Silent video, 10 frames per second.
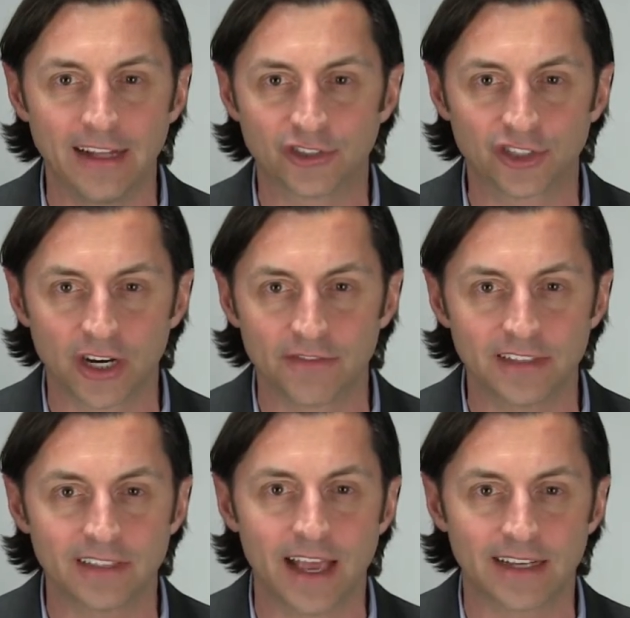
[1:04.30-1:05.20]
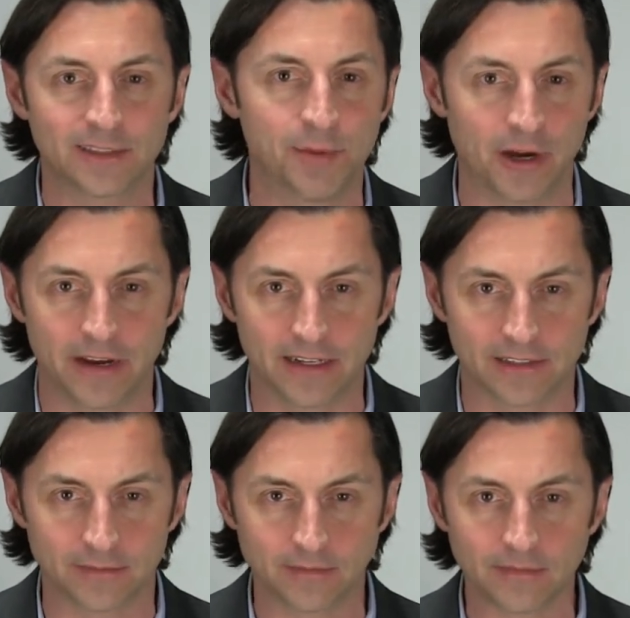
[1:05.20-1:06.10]
and service
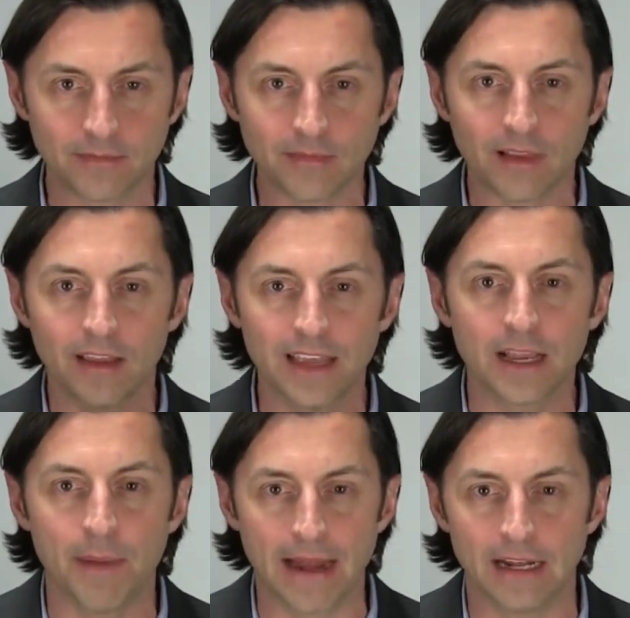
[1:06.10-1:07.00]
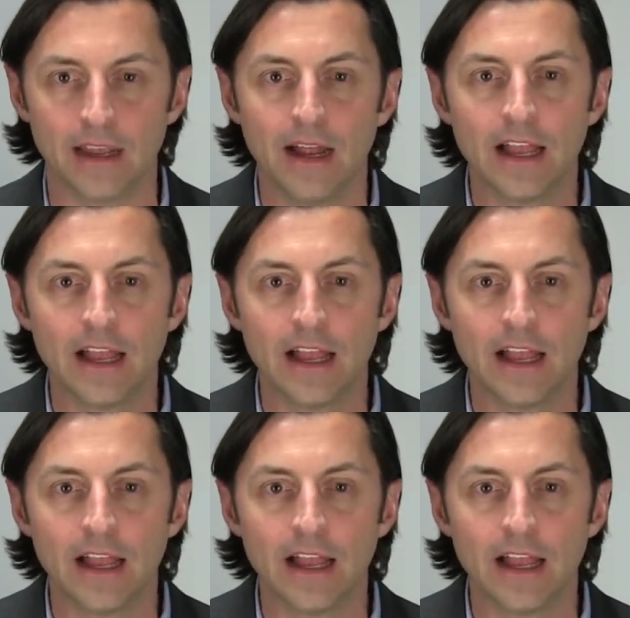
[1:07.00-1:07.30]
experience. Think about it.